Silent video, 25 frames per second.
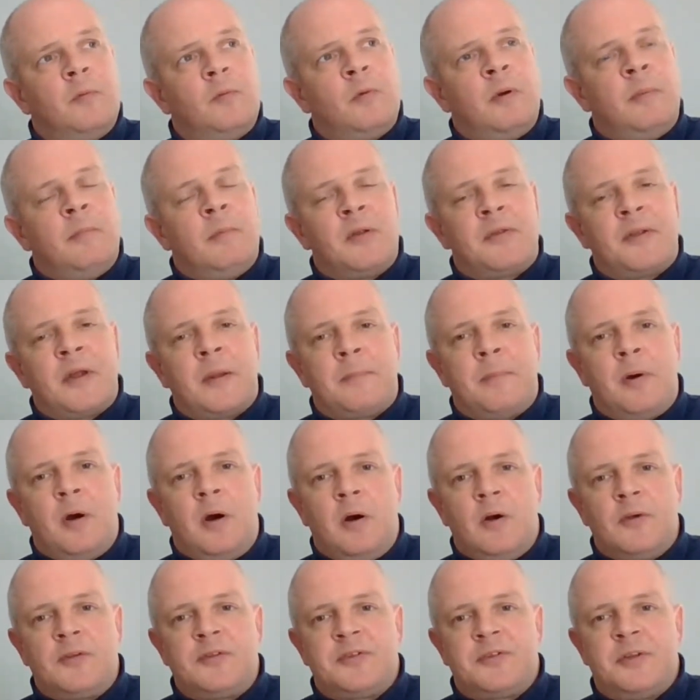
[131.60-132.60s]
when my dad
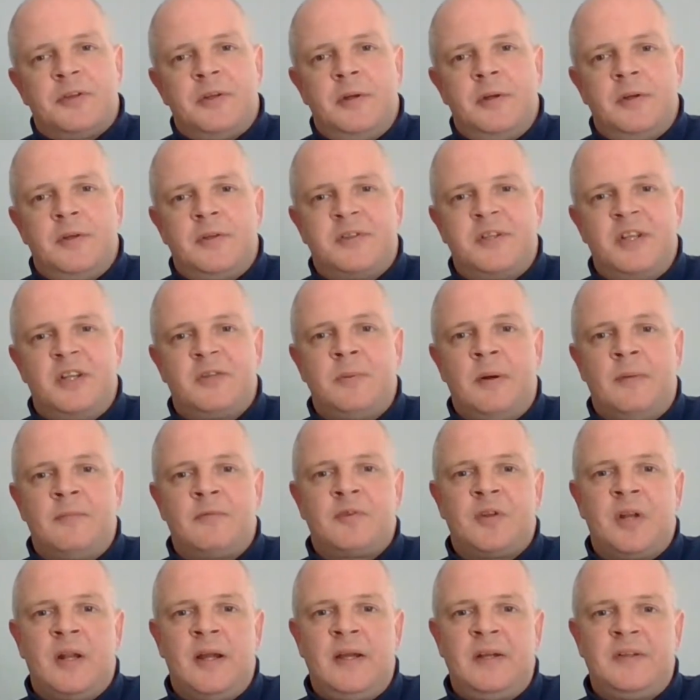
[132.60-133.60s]
passed, 6
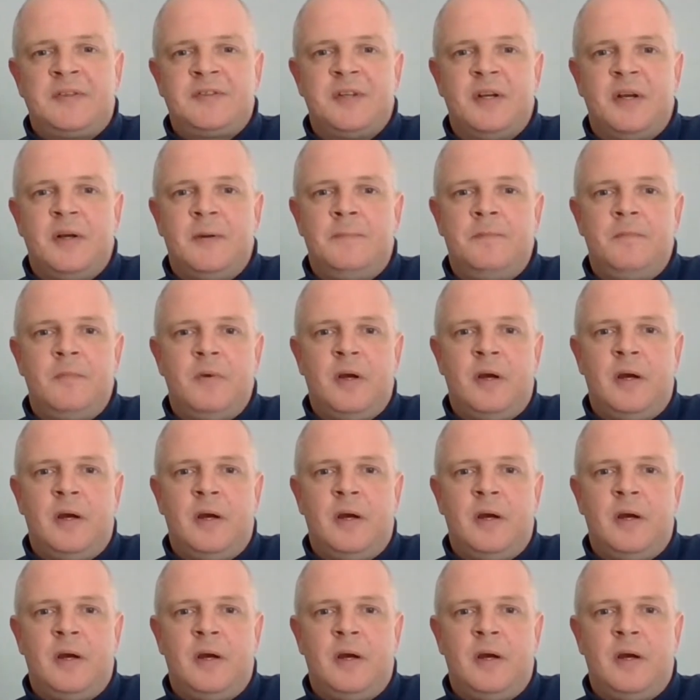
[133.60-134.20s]
months later,